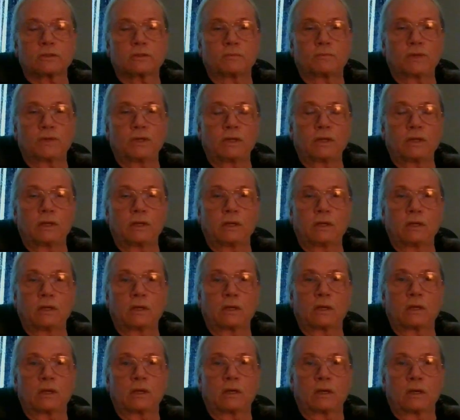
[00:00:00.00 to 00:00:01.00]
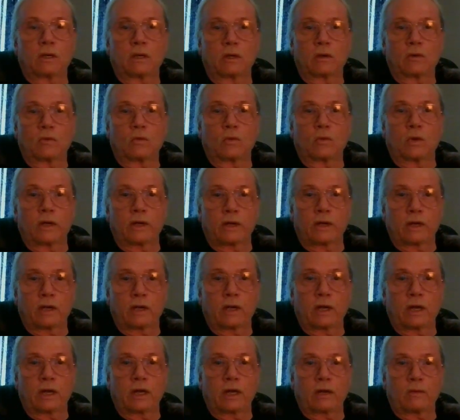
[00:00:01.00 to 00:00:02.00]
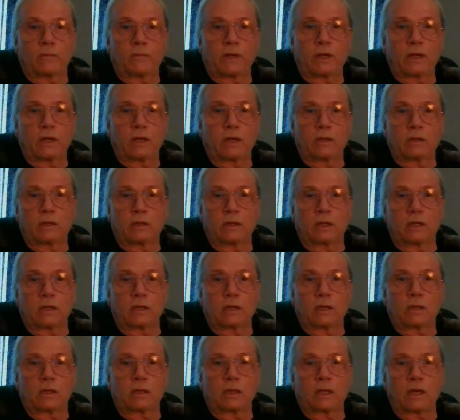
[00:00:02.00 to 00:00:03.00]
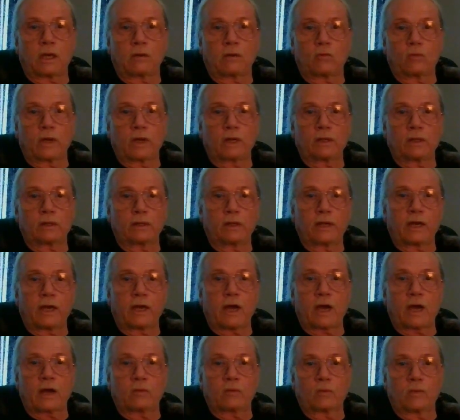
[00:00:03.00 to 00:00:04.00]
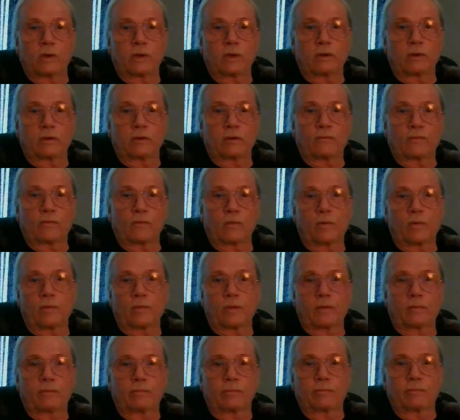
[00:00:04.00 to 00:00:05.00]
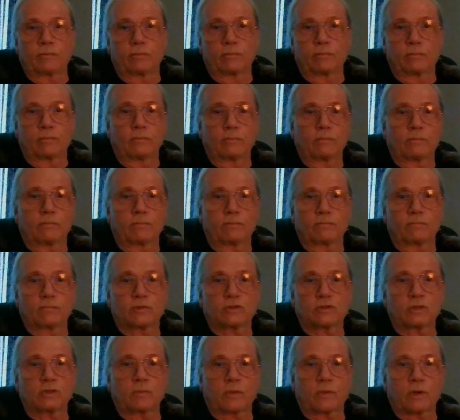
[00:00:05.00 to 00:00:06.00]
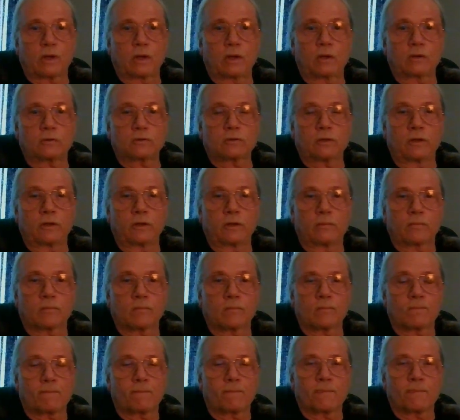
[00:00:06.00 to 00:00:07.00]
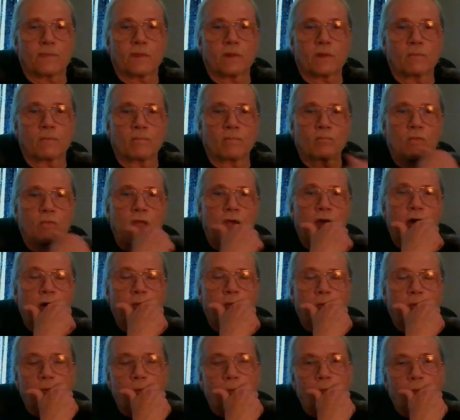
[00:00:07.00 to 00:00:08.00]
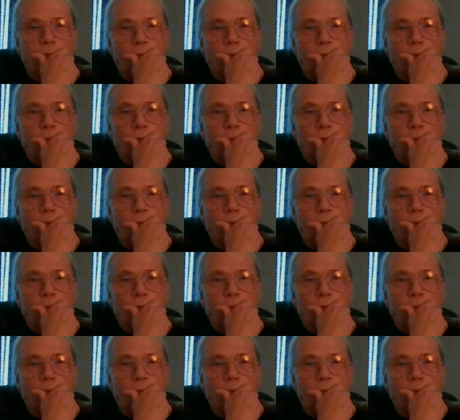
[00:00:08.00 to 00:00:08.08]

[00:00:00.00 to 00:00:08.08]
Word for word: to be uh, wanted an enemy. The, they readily had one in the form of some country. Now,